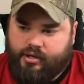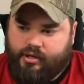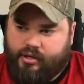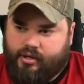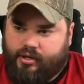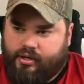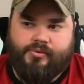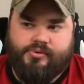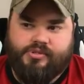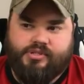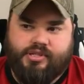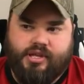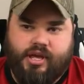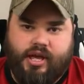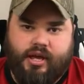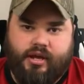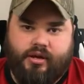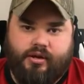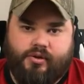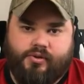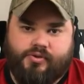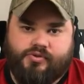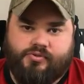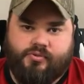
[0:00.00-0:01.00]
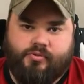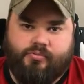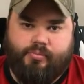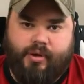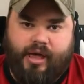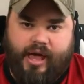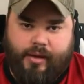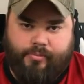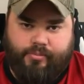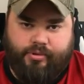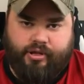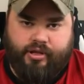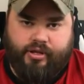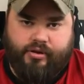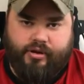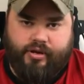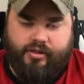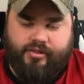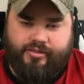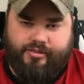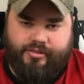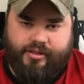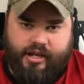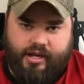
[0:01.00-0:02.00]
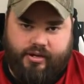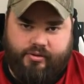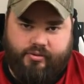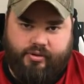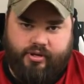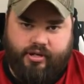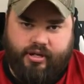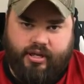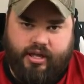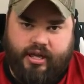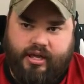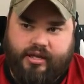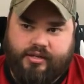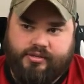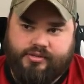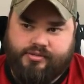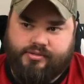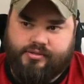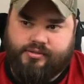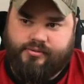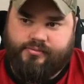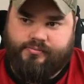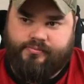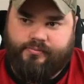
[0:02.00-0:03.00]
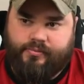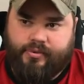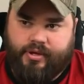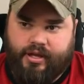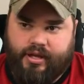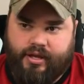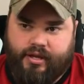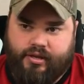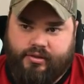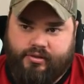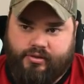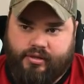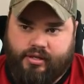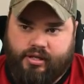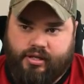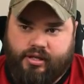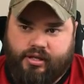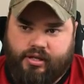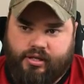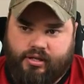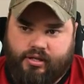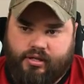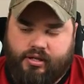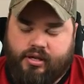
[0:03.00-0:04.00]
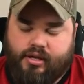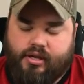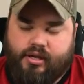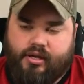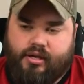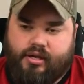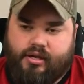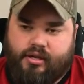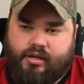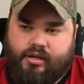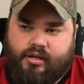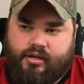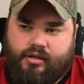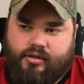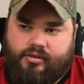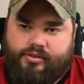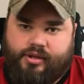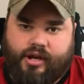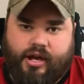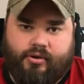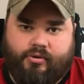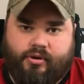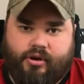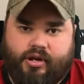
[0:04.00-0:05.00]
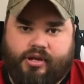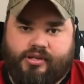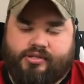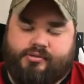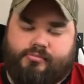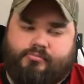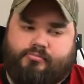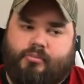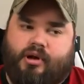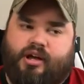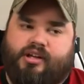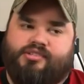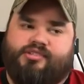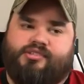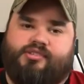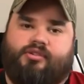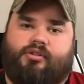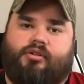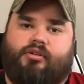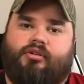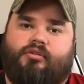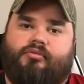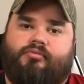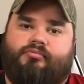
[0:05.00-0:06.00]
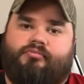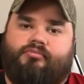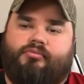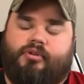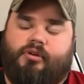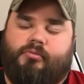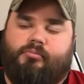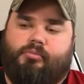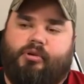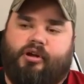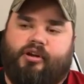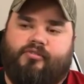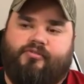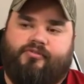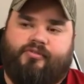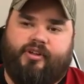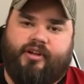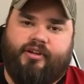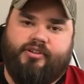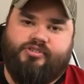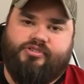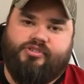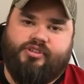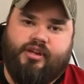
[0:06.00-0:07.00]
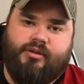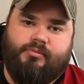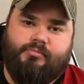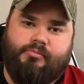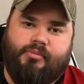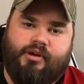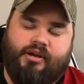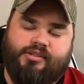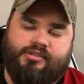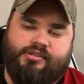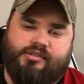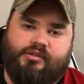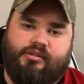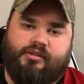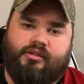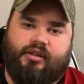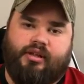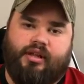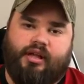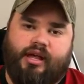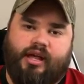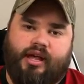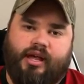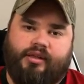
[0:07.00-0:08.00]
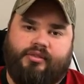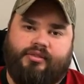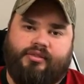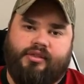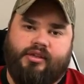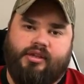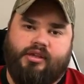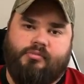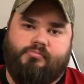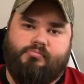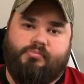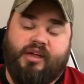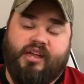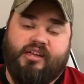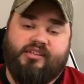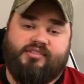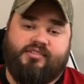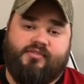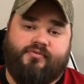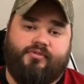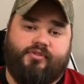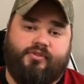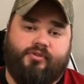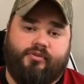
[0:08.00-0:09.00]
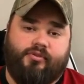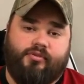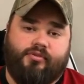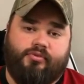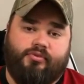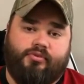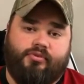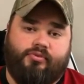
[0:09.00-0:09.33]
I was diagnosed with papillary thyroid cancer, and the thyroid is a muscle, a butterfly-shaped muscle at the base of your